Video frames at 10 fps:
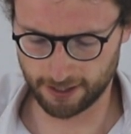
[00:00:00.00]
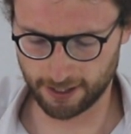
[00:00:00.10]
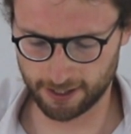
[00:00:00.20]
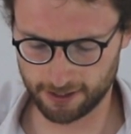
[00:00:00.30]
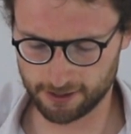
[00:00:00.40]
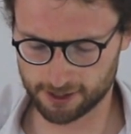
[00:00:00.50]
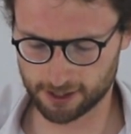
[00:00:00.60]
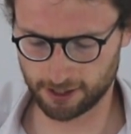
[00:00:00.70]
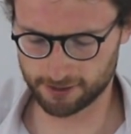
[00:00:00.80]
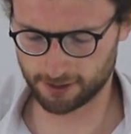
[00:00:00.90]
I
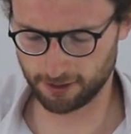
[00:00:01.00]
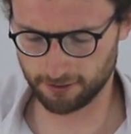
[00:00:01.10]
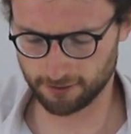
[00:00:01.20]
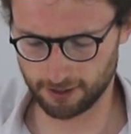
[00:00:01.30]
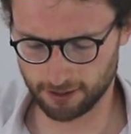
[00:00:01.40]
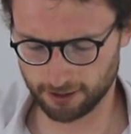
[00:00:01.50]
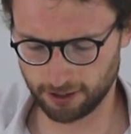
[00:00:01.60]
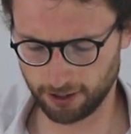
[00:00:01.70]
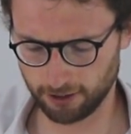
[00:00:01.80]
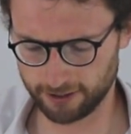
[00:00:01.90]
start to
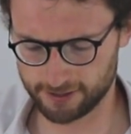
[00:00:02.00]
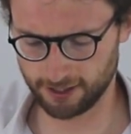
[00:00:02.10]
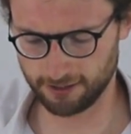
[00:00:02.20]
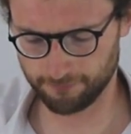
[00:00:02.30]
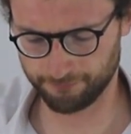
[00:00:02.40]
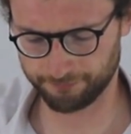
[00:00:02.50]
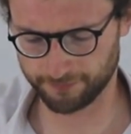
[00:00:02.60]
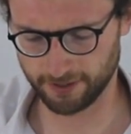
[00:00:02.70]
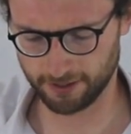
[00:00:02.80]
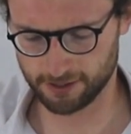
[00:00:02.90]
curl it in
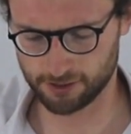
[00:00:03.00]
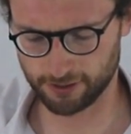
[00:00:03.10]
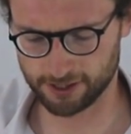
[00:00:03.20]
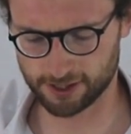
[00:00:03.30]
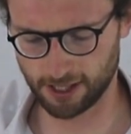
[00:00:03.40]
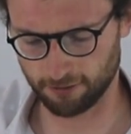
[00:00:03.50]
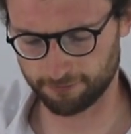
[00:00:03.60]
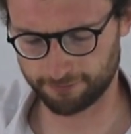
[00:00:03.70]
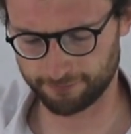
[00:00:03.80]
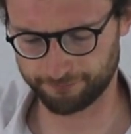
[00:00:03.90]
to
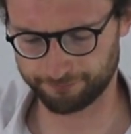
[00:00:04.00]
itself.